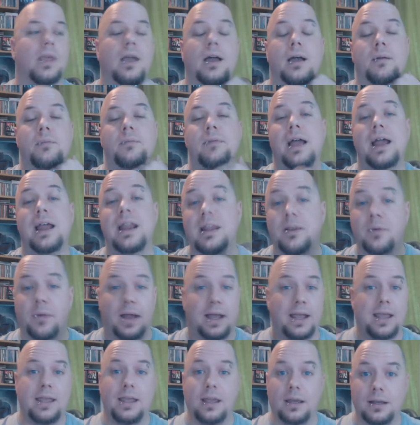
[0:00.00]

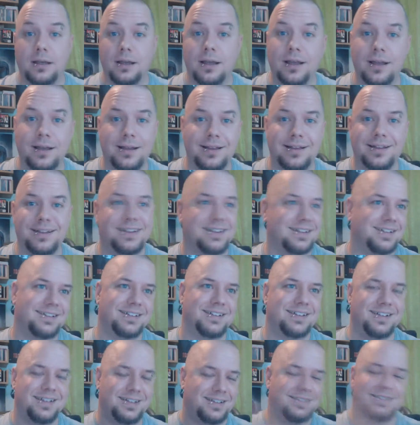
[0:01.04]
Anyway,
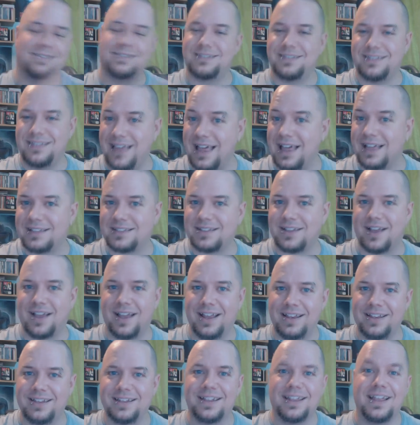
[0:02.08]
that
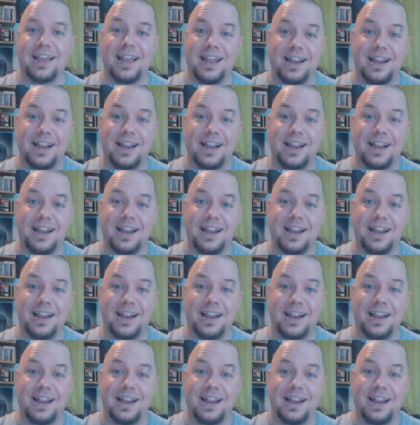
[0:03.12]
aside,